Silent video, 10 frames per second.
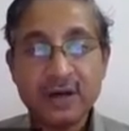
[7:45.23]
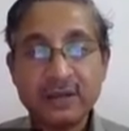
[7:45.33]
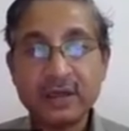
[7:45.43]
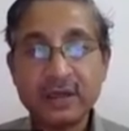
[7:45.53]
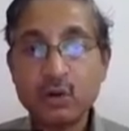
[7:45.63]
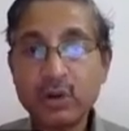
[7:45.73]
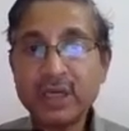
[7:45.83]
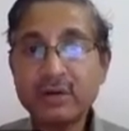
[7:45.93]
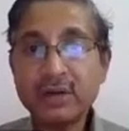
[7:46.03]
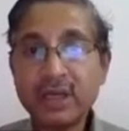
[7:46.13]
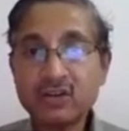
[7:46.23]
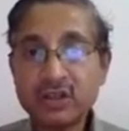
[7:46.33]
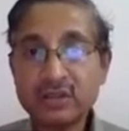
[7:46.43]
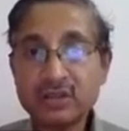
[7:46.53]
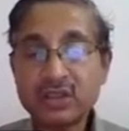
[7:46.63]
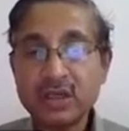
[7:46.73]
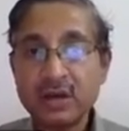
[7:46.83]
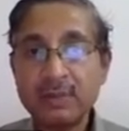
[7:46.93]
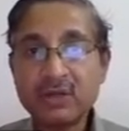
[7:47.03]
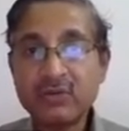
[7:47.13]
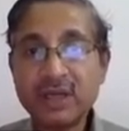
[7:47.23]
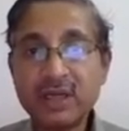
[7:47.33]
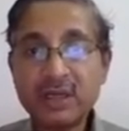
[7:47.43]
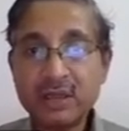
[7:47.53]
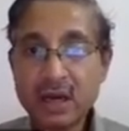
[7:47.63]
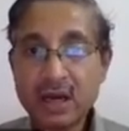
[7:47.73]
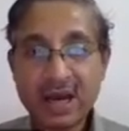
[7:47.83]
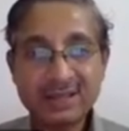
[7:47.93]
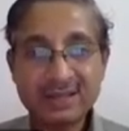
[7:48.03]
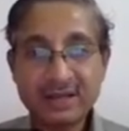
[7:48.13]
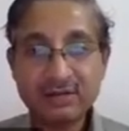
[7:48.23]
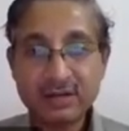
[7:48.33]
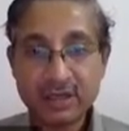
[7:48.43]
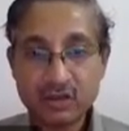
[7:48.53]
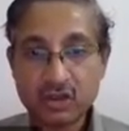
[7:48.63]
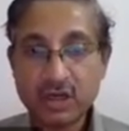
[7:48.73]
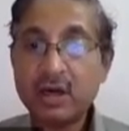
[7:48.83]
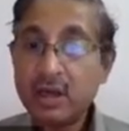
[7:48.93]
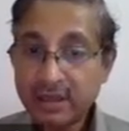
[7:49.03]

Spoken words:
the growing relations between India and Central Asia.